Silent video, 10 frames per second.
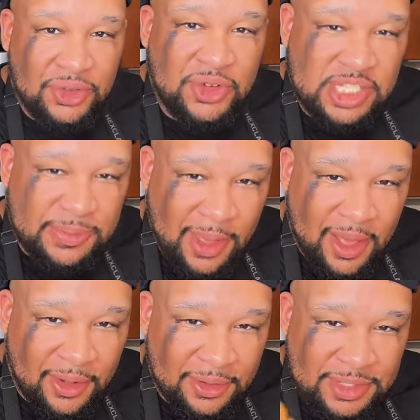you can
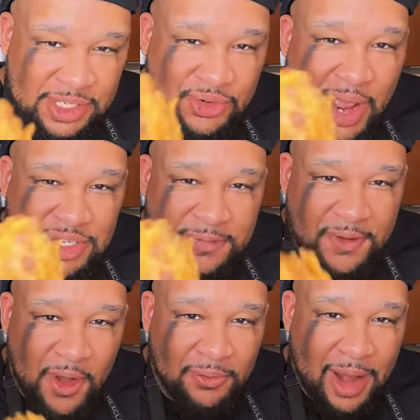smell. Just scratch your
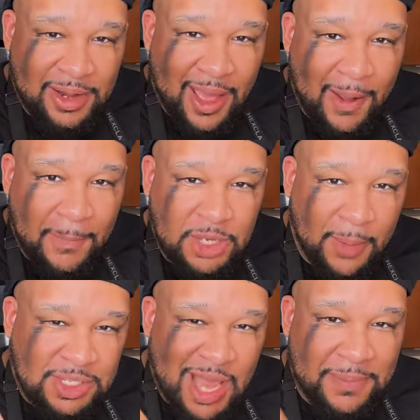phone right now.
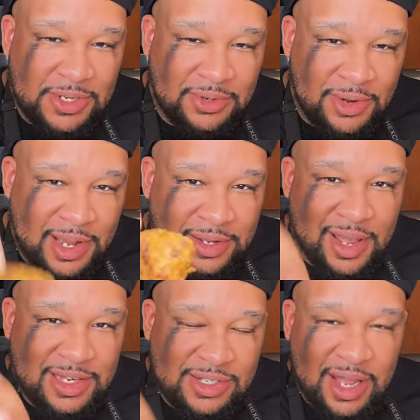Double tap your screen
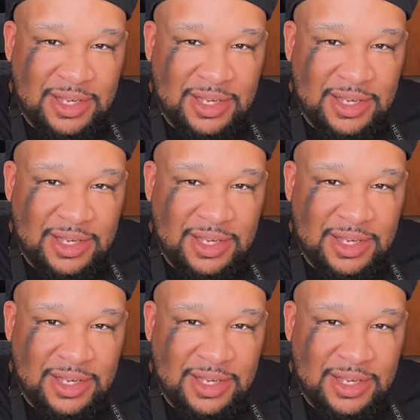and,